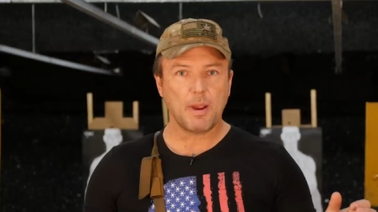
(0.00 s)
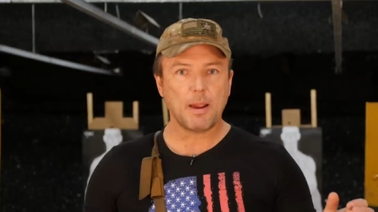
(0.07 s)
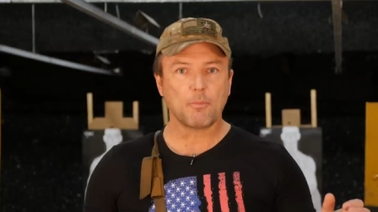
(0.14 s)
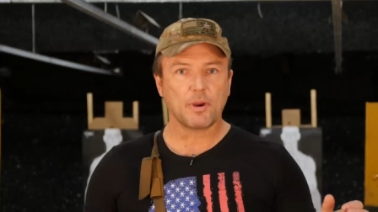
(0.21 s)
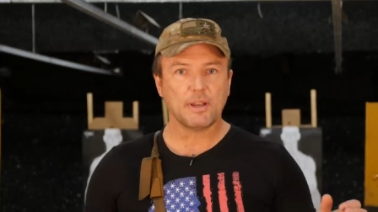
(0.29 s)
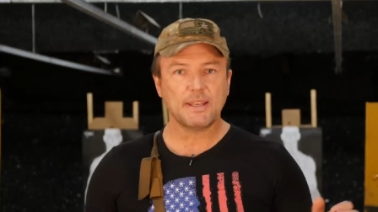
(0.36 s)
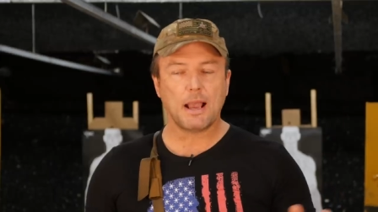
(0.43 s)

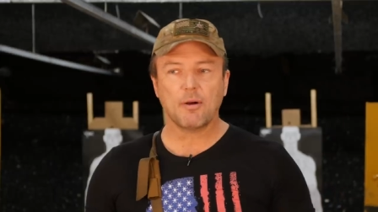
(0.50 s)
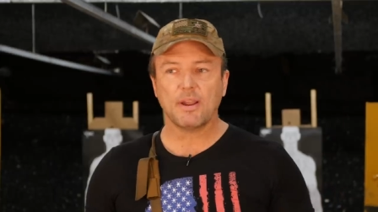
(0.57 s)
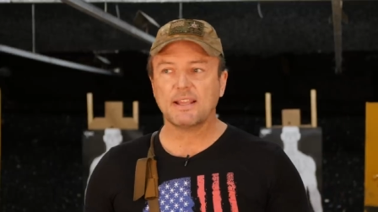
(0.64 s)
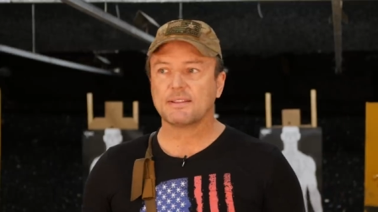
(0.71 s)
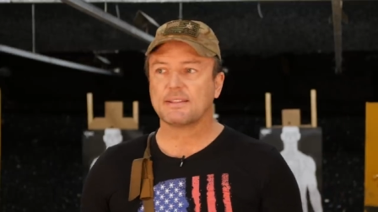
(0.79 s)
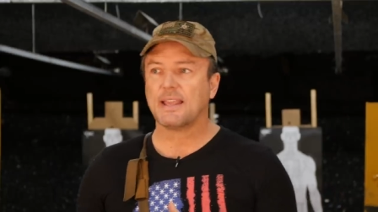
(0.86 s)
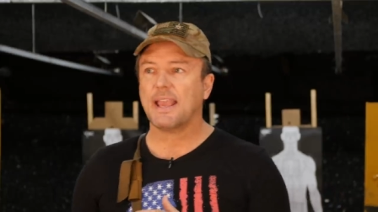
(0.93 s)
memory. Now,
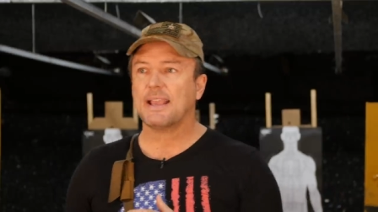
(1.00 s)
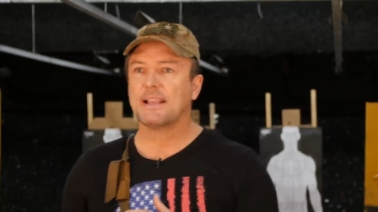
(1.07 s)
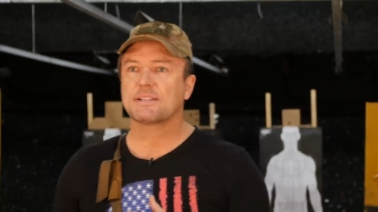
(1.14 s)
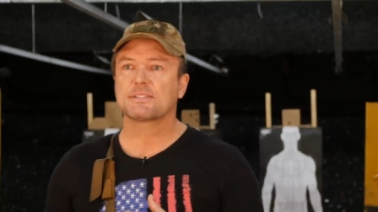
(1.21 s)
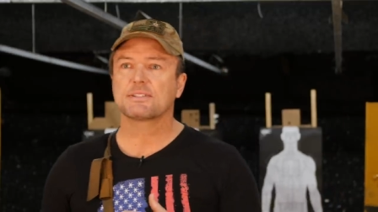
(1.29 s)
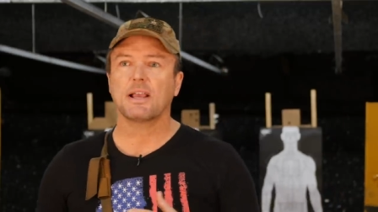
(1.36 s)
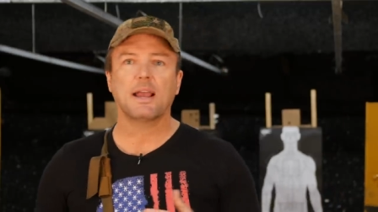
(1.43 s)
it
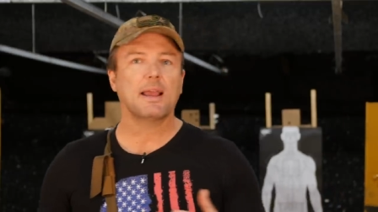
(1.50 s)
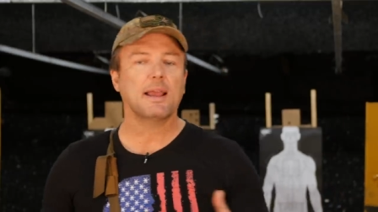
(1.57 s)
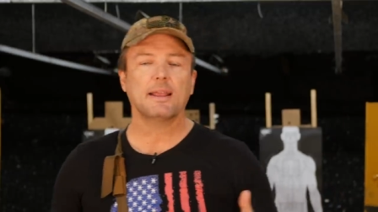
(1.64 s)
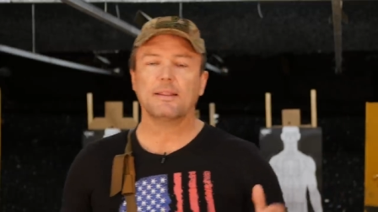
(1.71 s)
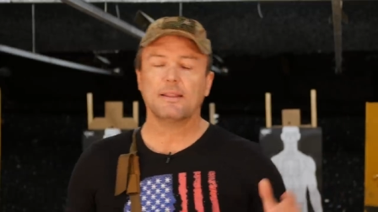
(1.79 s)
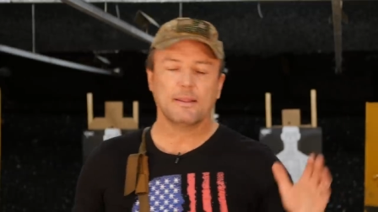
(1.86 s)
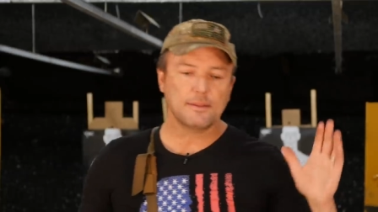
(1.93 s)
takes, uh,
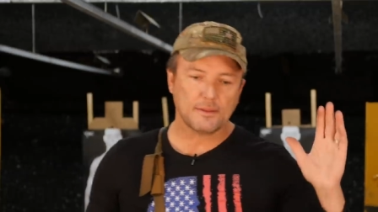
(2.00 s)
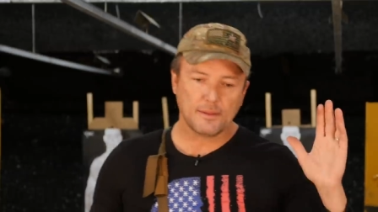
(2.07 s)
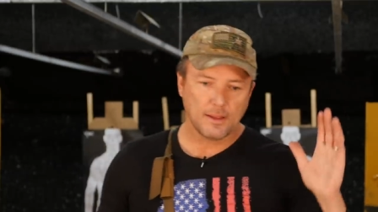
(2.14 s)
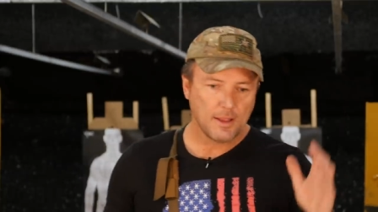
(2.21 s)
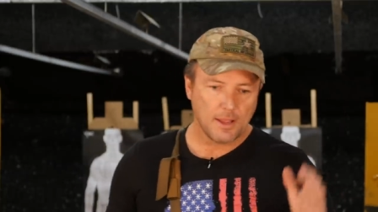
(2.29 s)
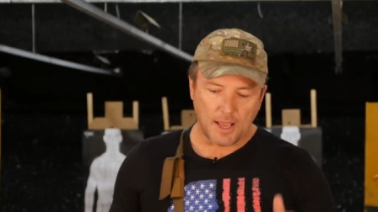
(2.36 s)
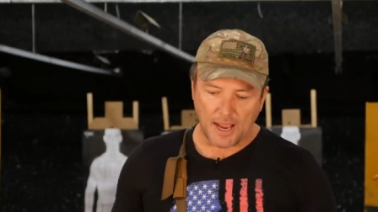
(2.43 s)
and
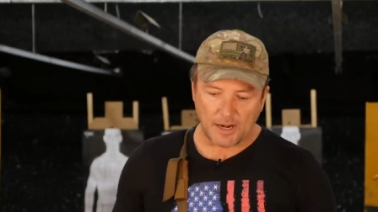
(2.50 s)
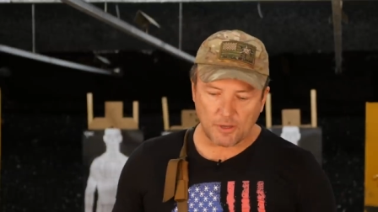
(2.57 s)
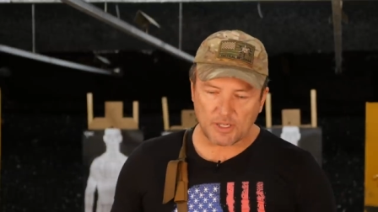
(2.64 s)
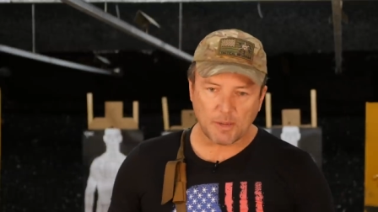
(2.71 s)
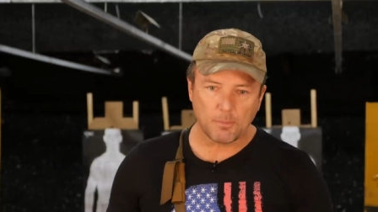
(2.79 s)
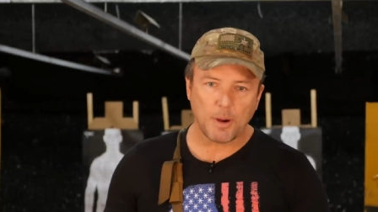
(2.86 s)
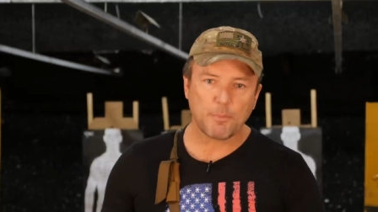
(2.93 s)
I
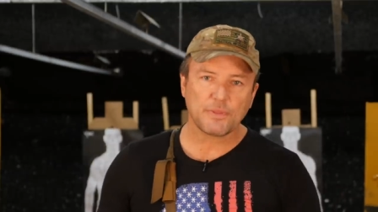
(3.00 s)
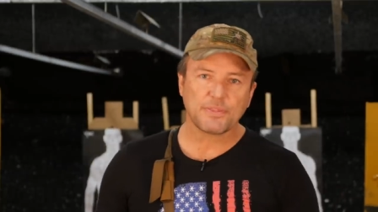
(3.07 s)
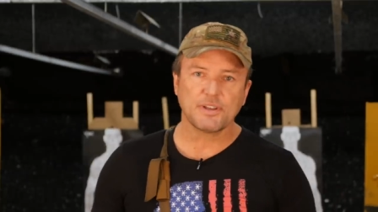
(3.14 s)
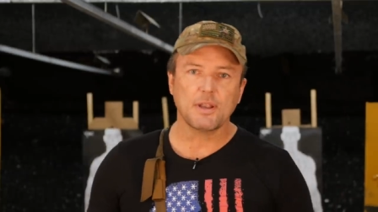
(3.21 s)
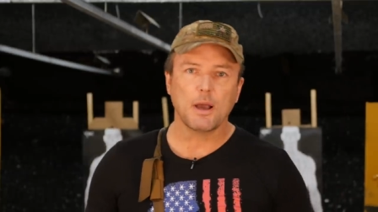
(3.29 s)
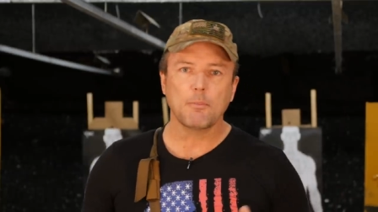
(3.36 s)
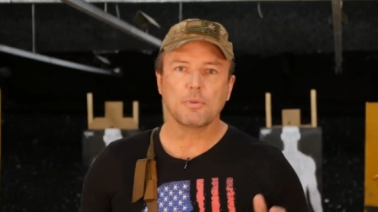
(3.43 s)
don't come up with
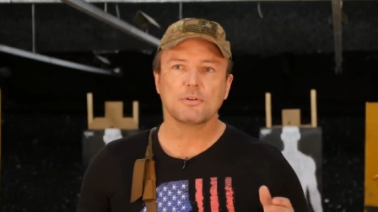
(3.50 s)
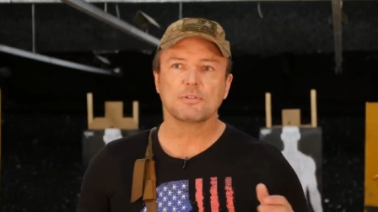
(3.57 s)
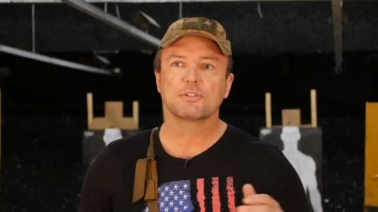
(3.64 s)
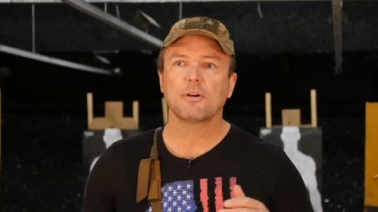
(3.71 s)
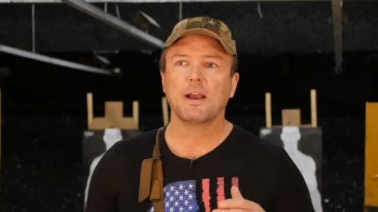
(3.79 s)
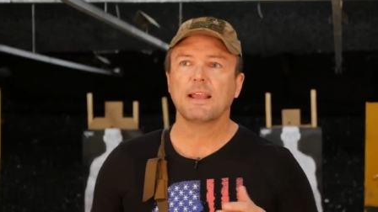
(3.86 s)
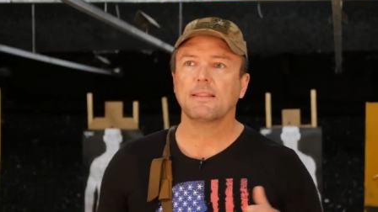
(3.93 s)
the
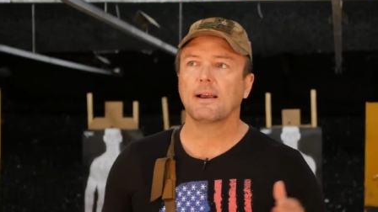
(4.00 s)
numbers, right?